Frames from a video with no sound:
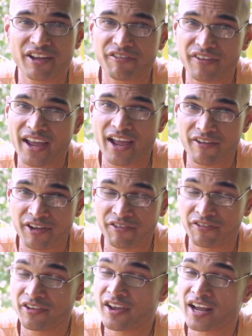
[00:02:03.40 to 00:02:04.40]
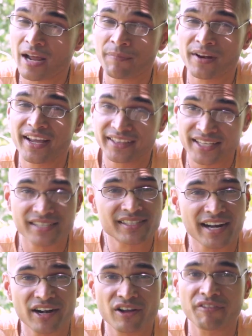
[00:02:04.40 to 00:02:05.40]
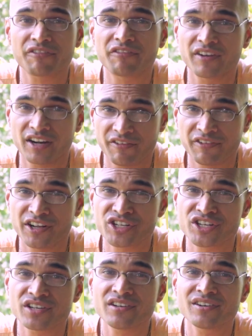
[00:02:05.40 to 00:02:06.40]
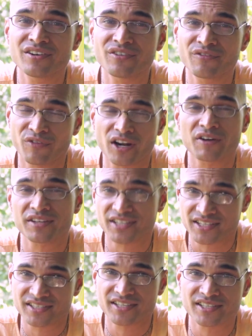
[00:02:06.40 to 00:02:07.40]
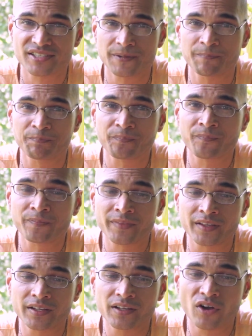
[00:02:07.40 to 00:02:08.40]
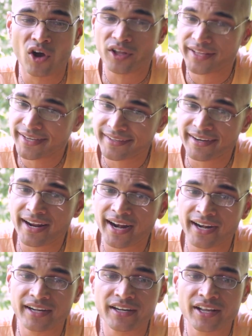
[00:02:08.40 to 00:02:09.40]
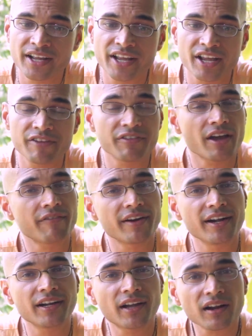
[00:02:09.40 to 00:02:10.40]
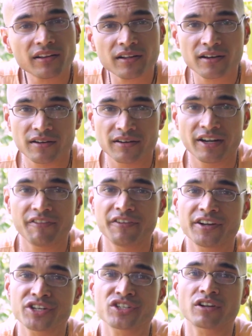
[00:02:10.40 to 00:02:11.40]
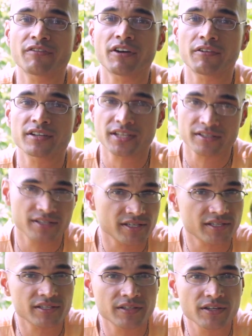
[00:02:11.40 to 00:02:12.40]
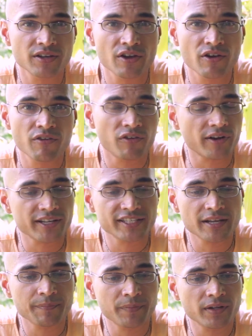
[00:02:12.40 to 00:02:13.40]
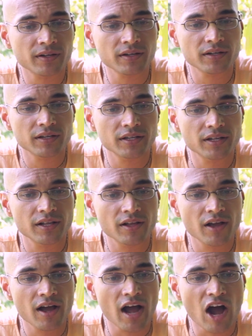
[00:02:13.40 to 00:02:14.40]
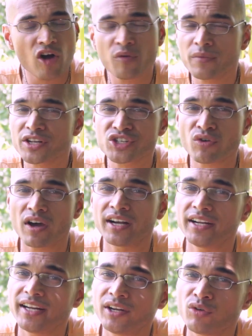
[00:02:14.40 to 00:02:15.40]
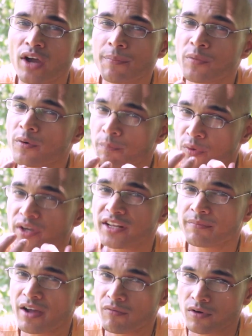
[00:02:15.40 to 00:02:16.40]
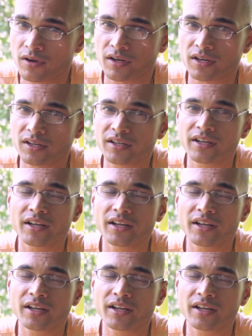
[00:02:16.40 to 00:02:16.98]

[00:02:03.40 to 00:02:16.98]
if we, if we are applying this kind of uh, definition for our success. On the other hand, if we have internal definition of our success, for example, how much quality do I put in my work?